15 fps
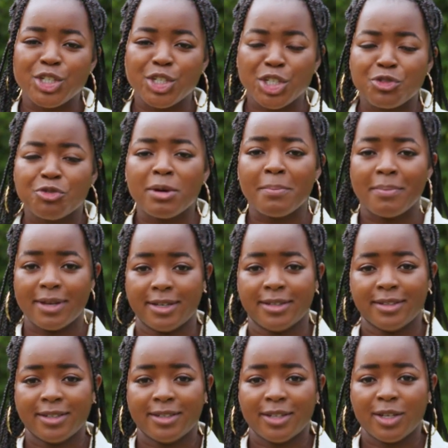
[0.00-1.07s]
Just remember,
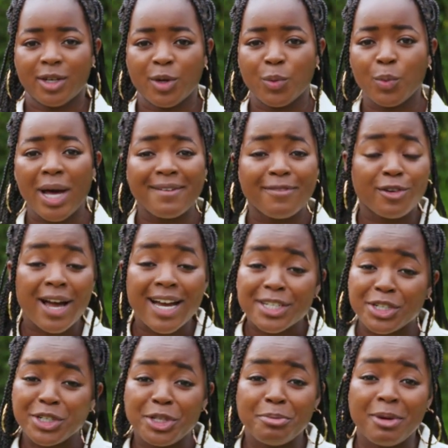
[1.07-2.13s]
whatever
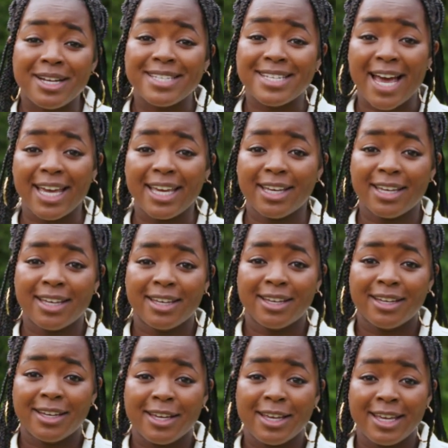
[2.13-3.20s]
action you might take,
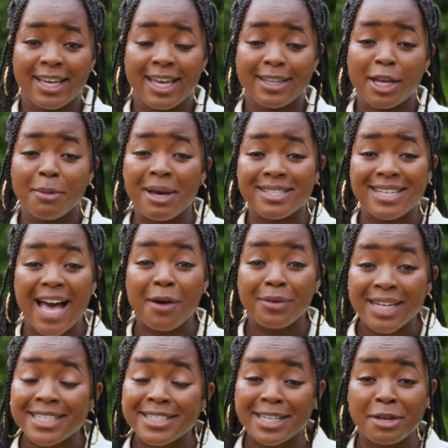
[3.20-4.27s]
no matter how
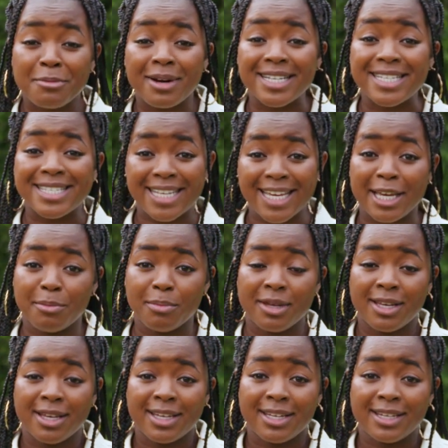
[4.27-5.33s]
little it might seem,
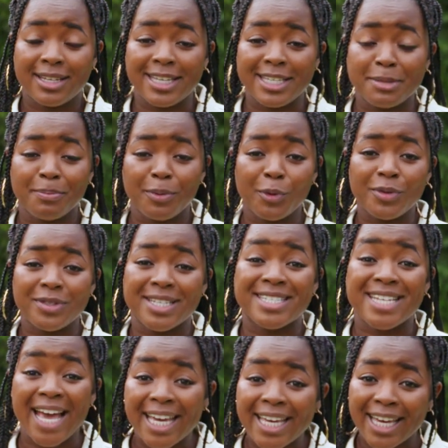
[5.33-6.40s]
it's important to
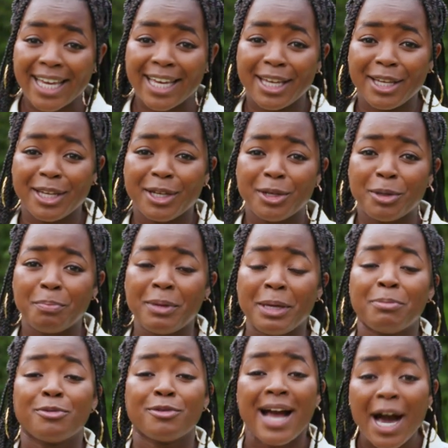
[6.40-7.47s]
take it,
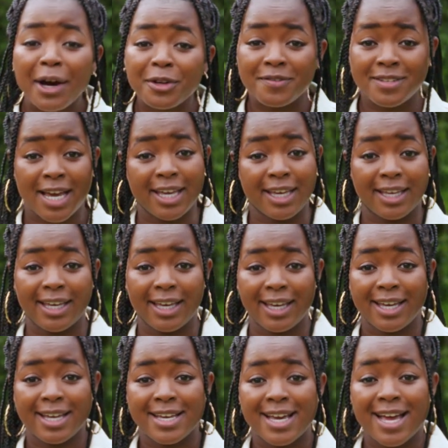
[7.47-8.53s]
be proud of taking
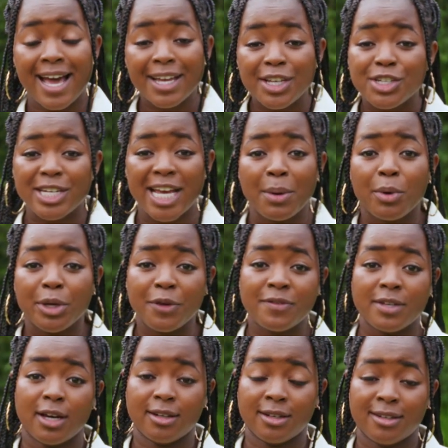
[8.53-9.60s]
it, and share what you've
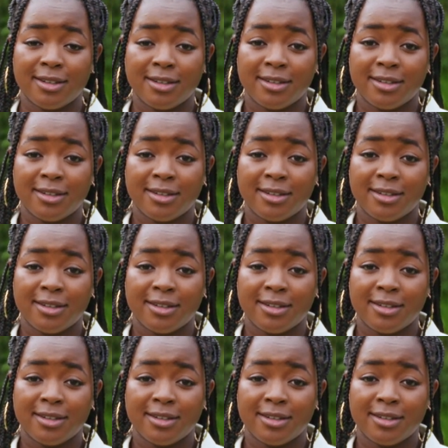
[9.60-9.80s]
done.